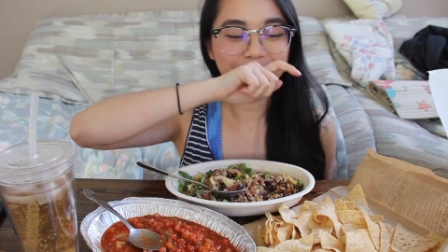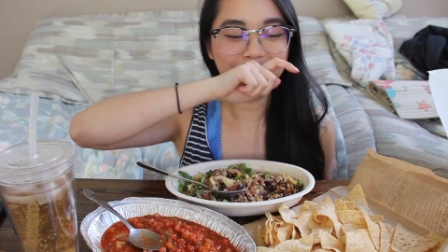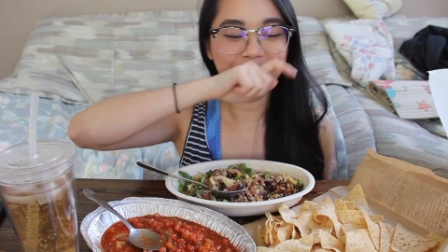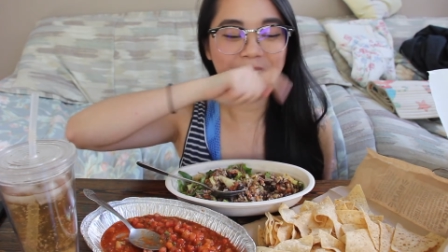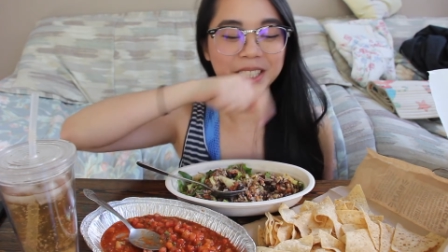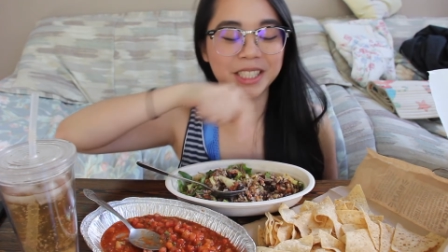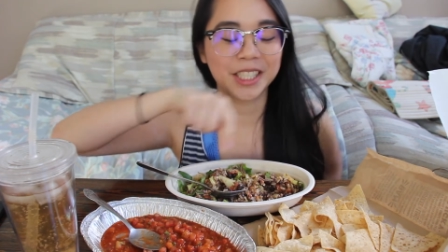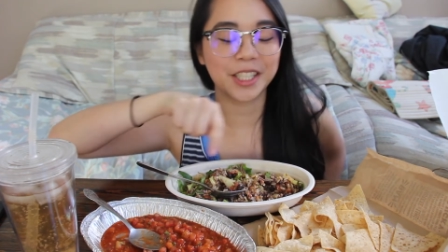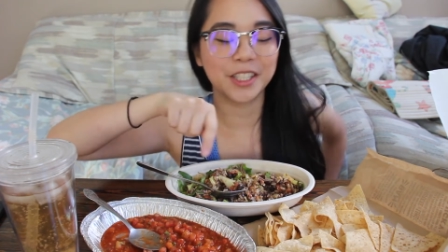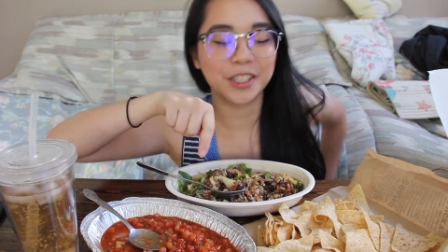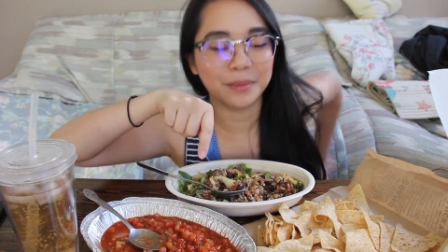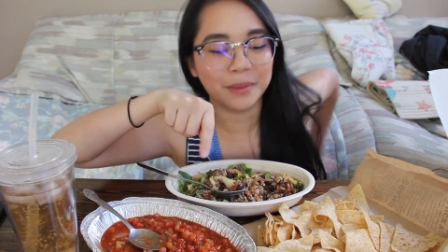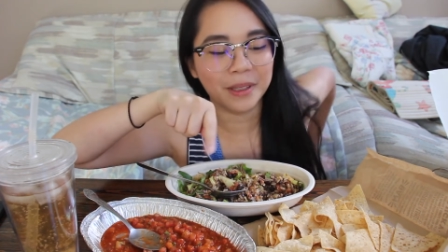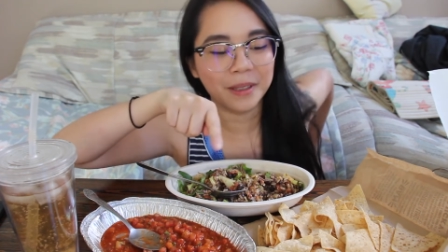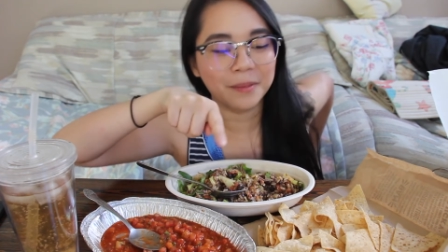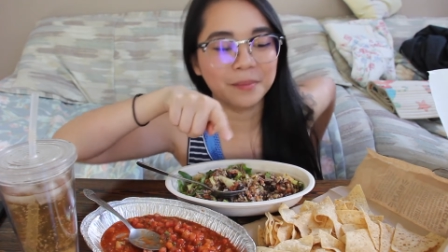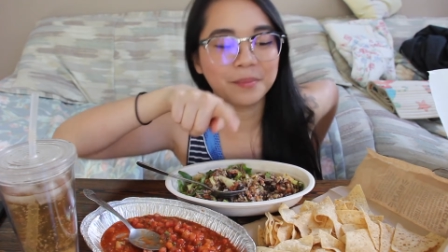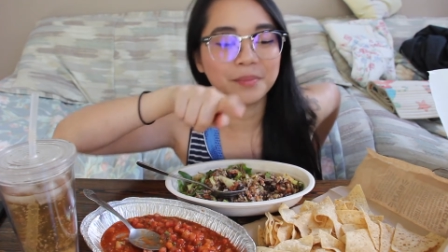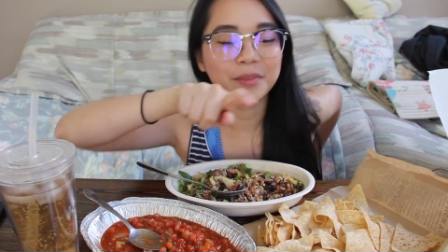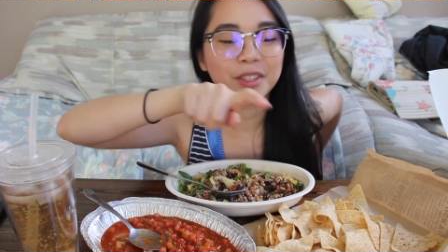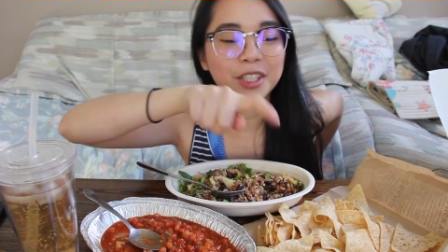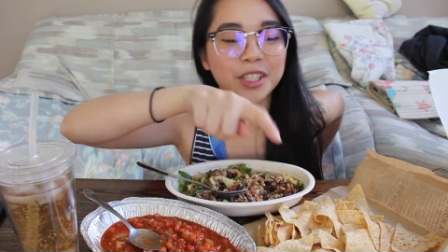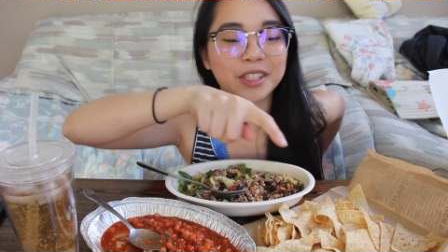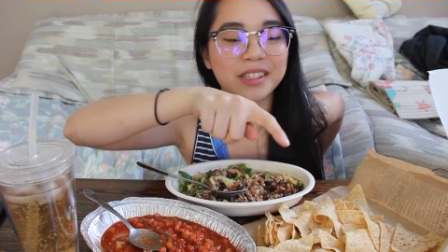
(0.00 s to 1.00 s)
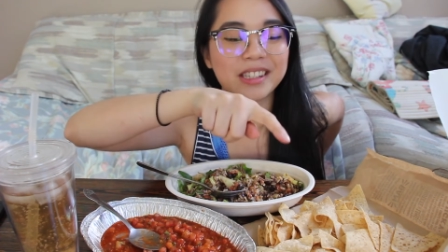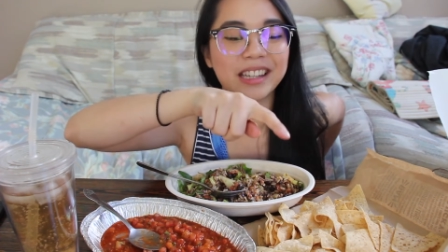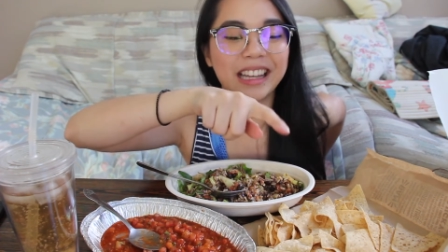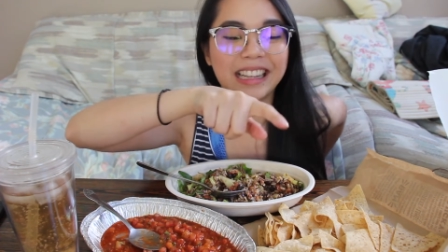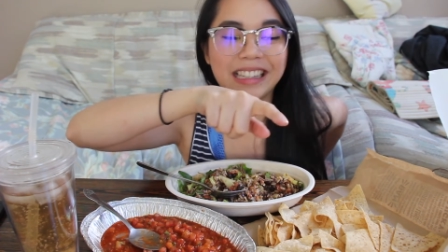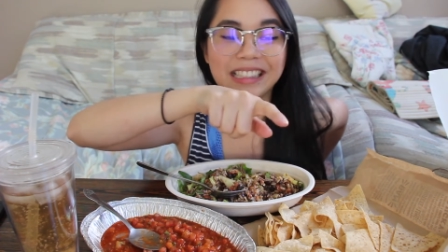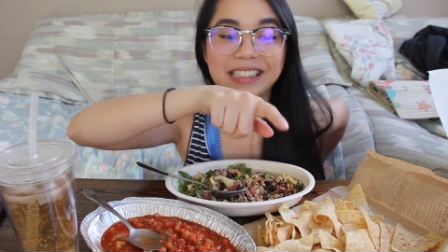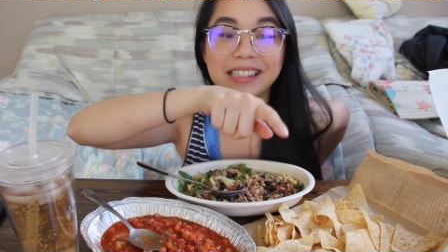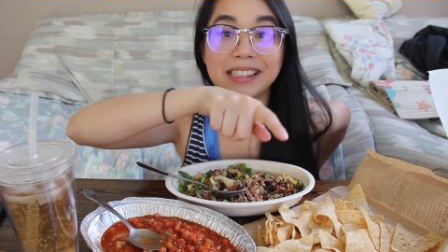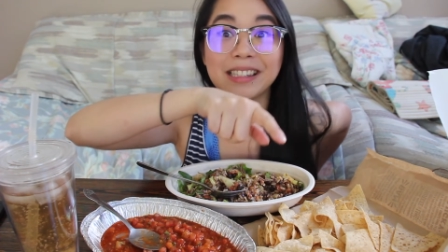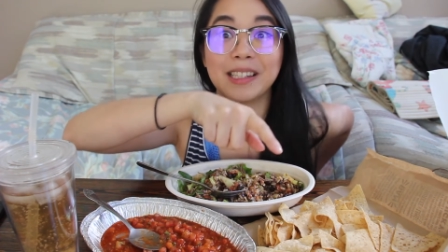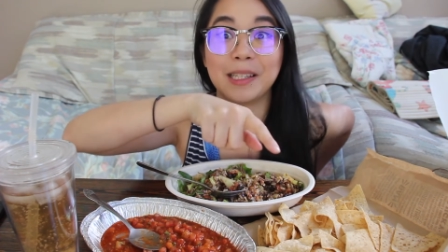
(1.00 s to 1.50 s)
excuse me just
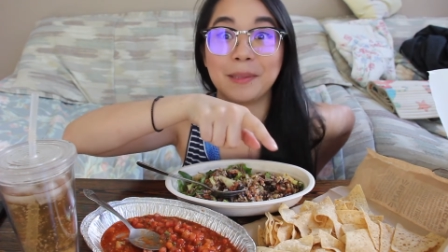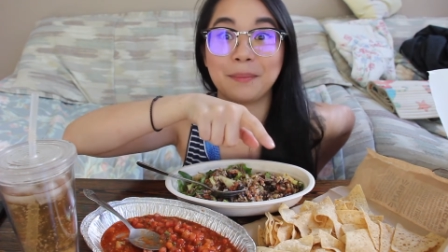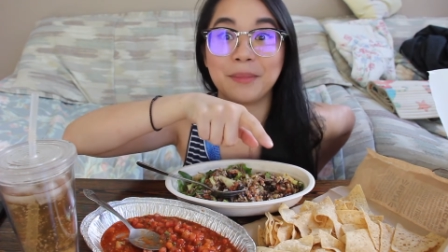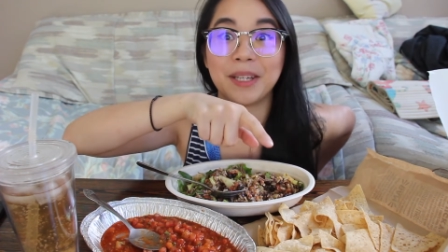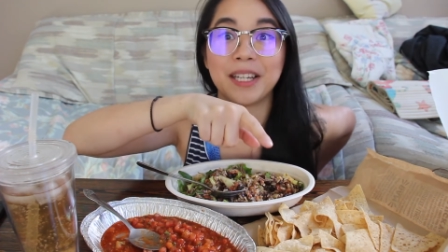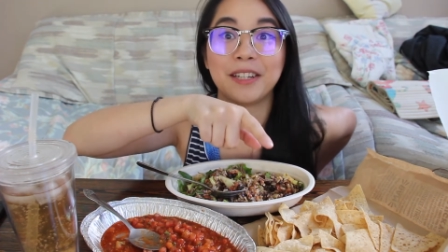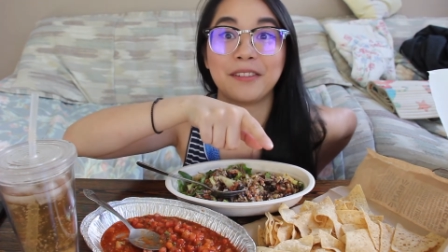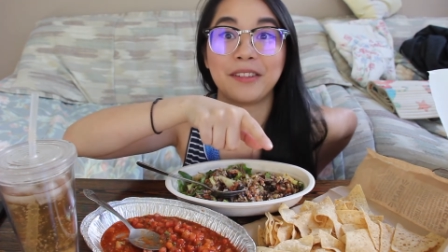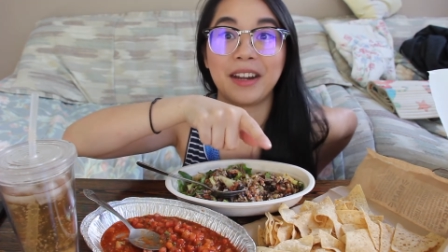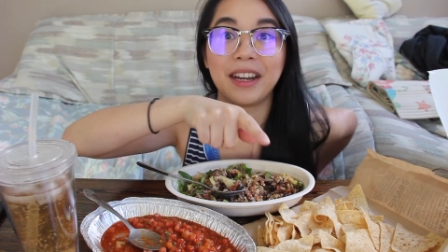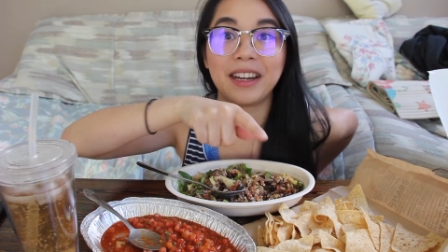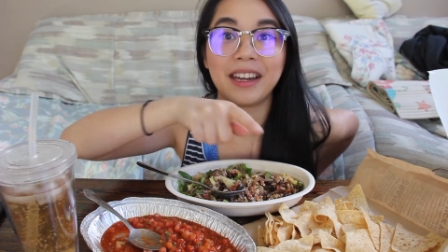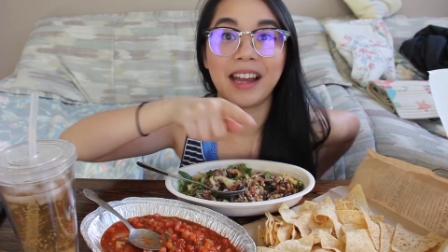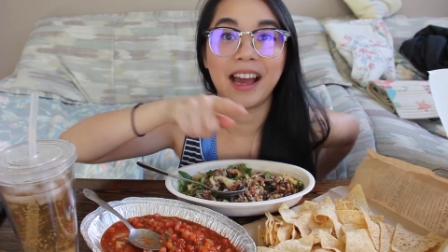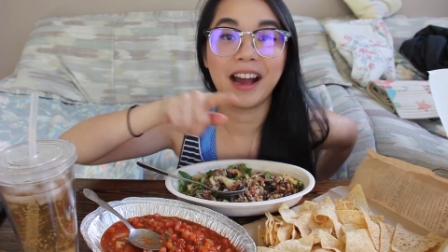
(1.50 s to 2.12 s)
like sleeping right